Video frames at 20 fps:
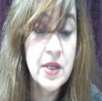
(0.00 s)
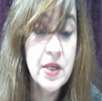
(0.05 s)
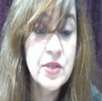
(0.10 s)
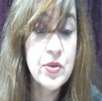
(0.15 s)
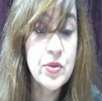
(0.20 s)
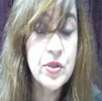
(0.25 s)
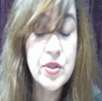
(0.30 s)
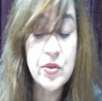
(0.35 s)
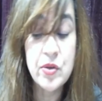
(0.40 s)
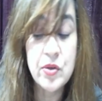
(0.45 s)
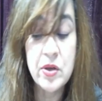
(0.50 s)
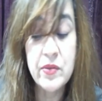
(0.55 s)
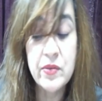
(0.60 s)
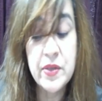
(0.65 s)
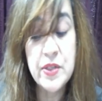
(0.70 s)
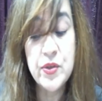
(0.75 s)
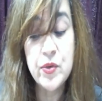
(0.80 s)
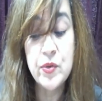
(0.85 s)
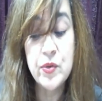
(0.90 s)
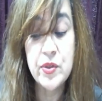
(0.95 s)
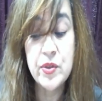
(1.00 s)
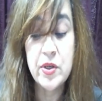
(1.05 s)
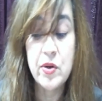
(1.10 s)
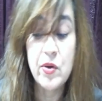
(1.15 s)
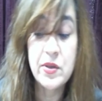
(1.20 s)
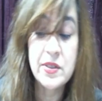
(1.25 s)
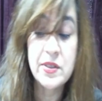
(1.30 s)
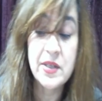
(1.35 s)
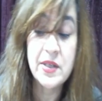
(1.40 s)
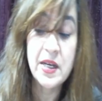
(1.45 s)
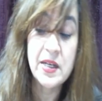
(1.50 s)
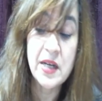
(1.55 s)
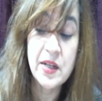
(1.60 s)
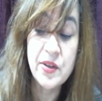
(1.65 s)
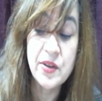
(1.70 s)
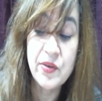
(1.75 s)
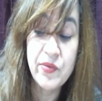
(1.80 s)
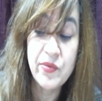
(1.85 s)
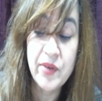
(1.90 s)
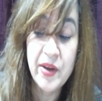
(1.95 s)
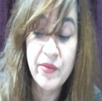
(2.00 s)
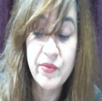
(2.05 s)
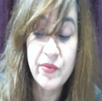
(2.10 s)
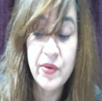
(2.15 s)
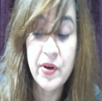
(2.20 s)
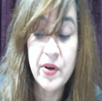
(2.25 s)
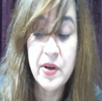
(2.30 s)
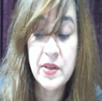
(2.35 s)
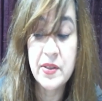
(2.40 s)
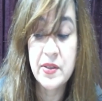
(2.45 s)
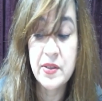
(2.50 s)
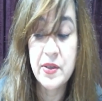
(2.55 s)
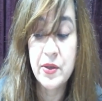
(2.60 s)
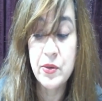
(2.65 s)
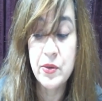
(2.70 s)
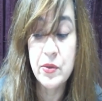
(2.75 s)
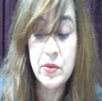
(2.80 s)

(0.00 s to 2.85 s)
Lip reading: So it is always used alongside other frameworks.